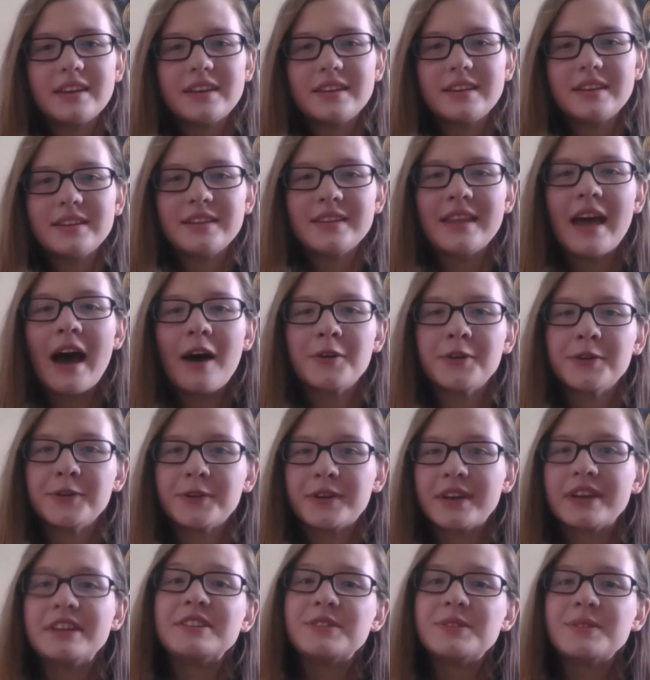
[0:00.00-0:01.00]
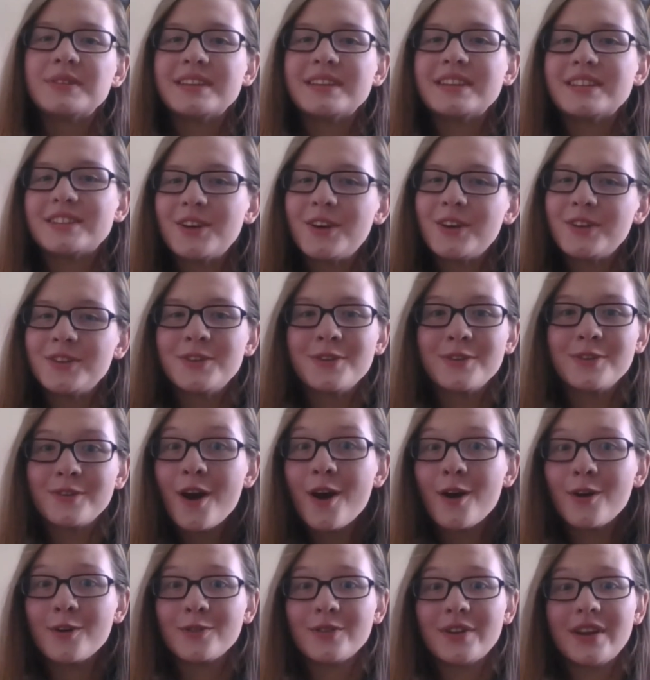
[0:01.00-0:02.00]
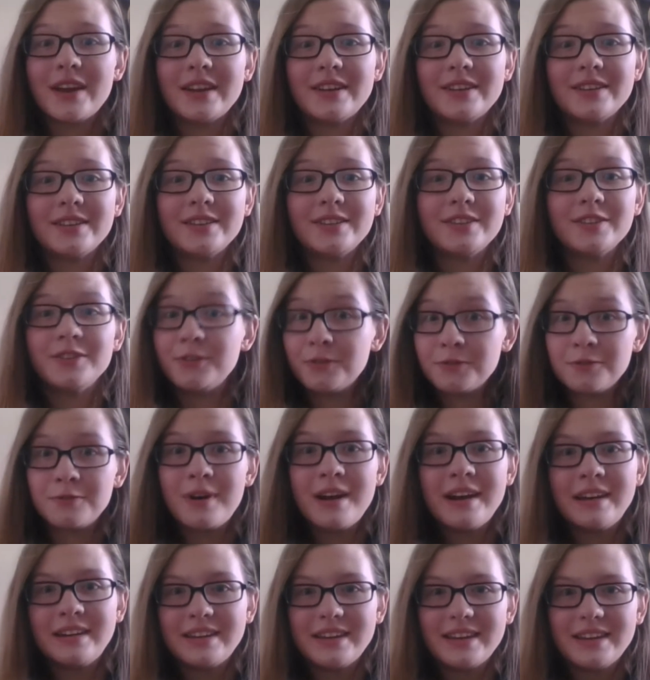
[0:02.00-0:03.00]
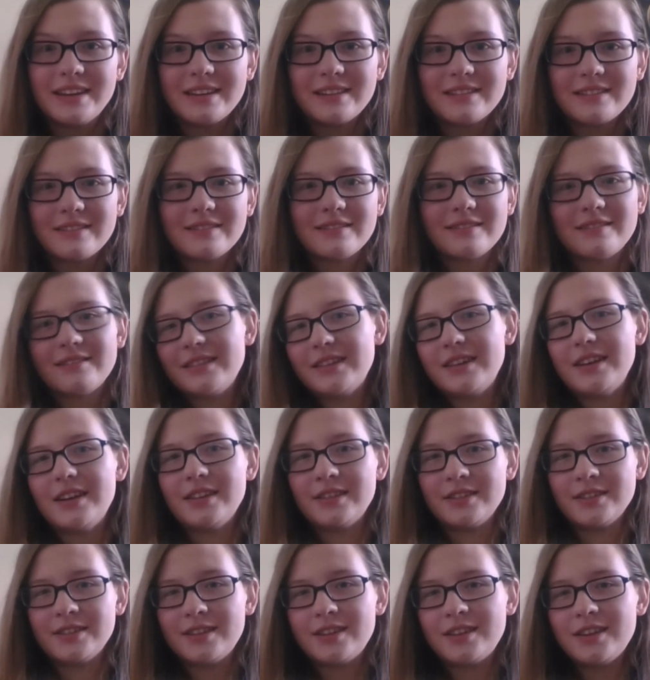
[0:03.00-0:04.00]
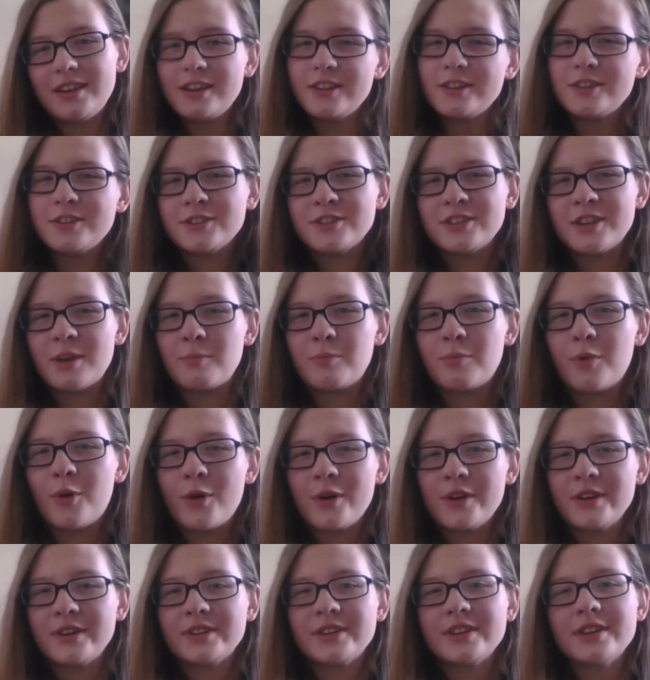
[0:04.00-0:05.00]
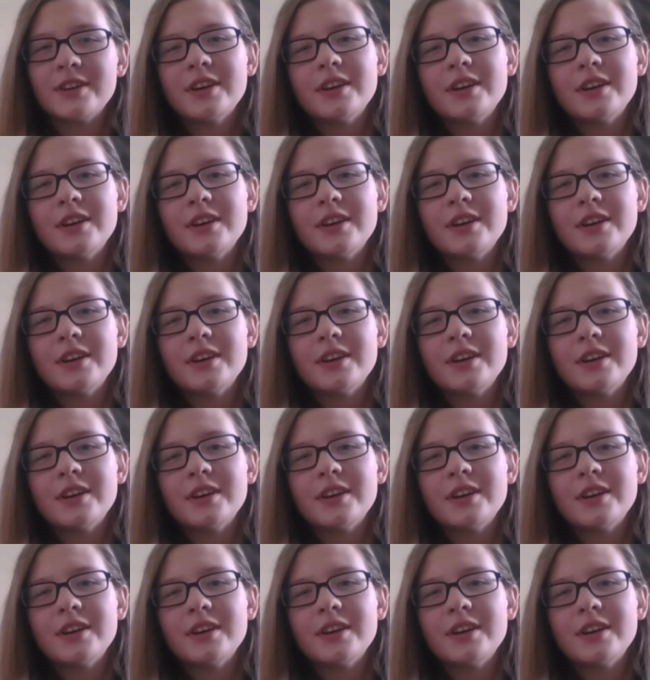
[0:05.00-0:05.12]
Now you can do this on your own and you're ready. And in some point.